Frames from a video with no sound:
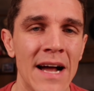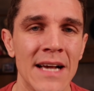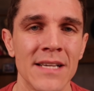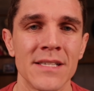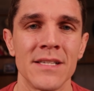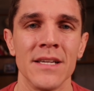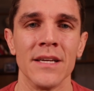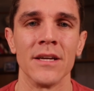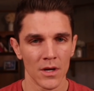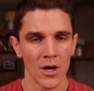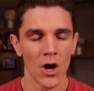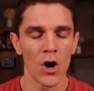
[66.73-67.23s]

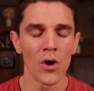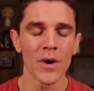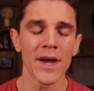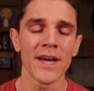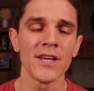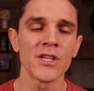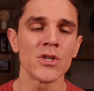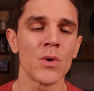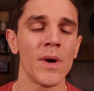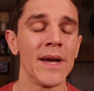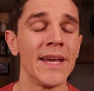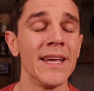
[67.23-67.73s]
fasting?
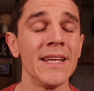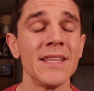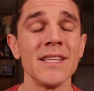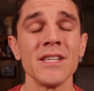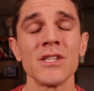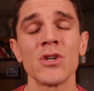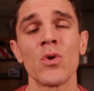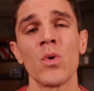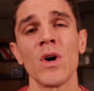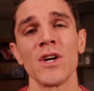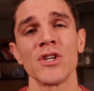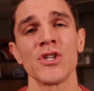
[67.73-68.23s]
Okay, so I get
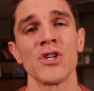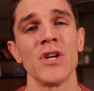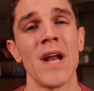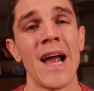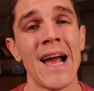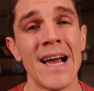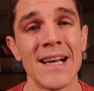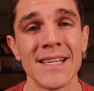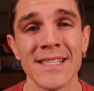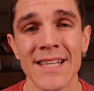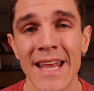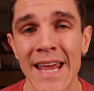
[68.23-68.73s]
this question
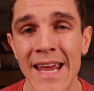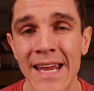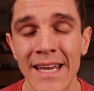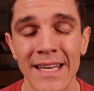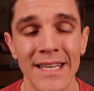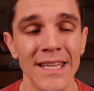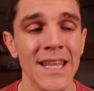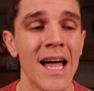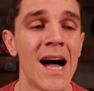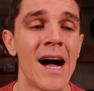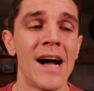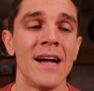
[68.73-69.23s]
asked a
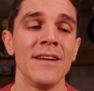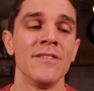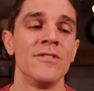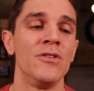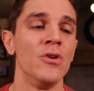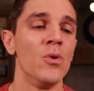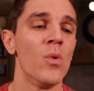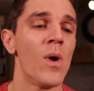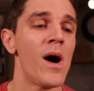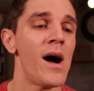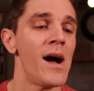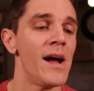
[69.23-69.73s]
lot.
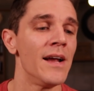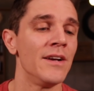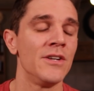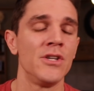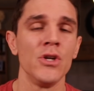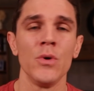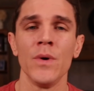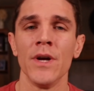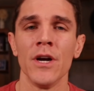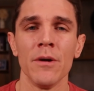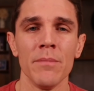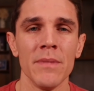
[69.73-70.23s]
Do I
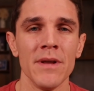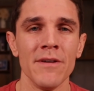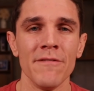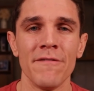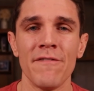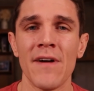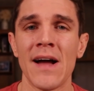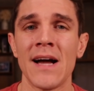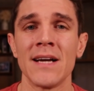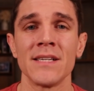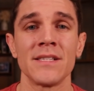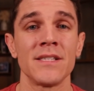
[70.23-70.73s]
do intermittent
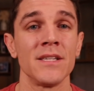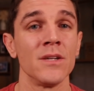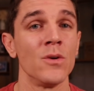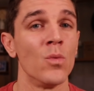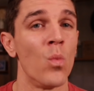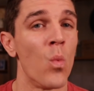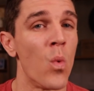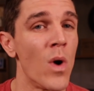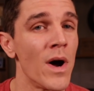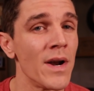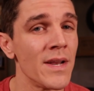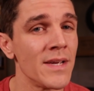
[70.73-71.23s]

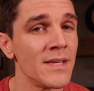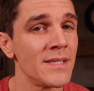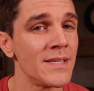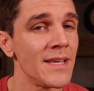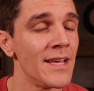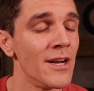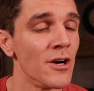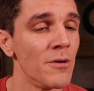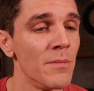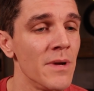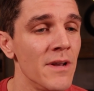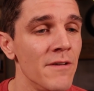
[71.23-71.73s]
fasting? What is
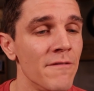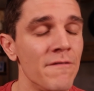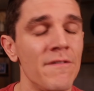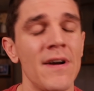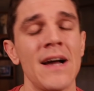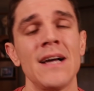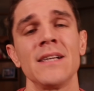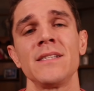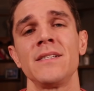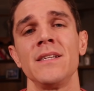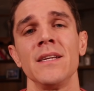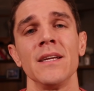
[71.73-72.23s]
intermittent
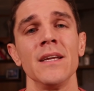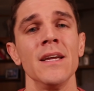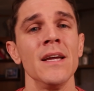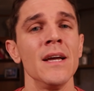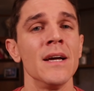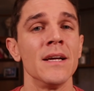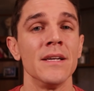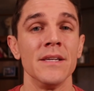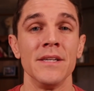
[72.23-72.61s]
fasting?